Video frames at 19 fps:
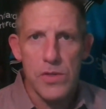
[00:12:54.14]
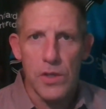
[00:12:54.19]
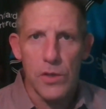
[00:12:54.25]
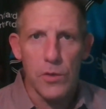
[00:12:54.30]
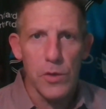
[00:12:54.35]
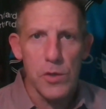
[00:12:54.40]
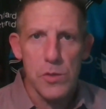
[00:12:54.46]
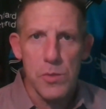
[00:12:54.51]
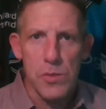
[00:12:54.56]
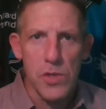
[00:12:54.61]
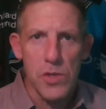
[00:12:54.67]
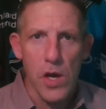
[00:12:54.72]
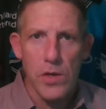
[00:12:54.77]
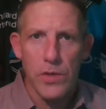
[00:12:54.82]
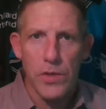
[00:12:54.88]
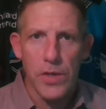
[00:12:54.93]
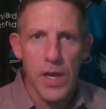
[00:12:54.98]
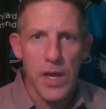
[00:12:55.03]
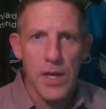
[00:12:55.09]
Christmas
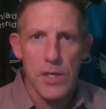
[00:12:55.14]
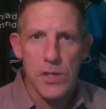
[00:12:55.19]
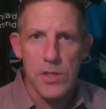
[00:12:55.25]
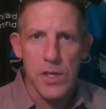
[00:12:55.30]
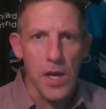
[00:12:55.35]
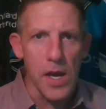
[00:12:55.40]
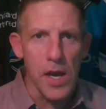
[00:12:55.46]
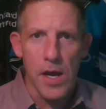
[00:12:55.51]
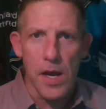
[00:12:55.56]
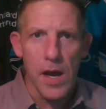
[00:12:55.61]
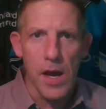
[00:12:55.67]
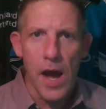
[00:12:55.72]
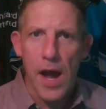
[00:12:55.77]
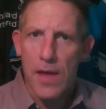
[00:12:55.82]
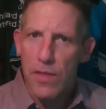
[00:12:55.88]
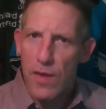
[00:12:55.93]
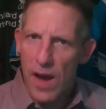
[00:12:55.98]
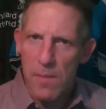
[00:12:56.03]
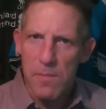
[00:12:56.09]
holidays.
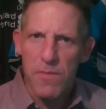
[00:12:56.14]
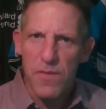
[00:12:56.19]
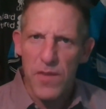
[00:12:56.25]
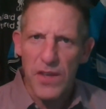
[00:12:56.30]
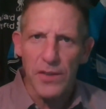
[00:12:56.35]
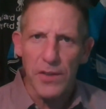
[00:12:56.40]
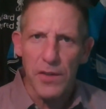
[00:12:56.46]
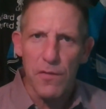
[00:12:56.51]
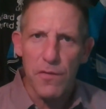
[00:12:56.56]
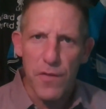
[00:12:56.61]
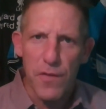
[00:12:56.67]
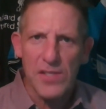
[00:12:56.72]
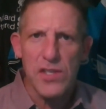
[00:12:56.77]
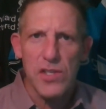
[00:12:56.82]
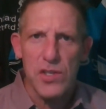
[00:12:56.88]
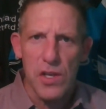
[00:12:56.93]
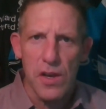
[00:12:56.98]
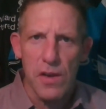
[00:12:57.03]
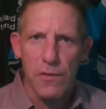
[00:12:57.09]
I'm feeling
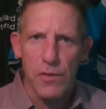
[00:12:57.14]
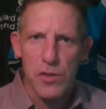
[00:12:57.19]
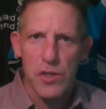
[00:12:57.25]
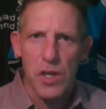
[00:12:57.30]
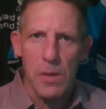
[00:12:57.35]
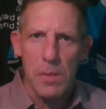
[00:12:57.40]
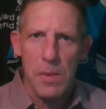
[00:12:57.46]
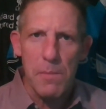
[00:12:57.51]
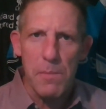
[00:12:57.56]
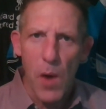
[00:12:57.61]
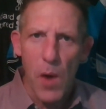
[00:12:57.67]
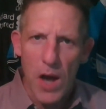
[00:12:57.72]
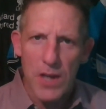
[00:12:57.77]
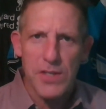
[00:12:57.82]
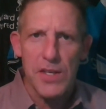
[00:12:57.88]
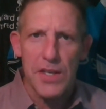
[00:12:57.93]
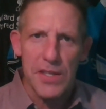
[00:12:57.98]
festive. There's going to be Boxing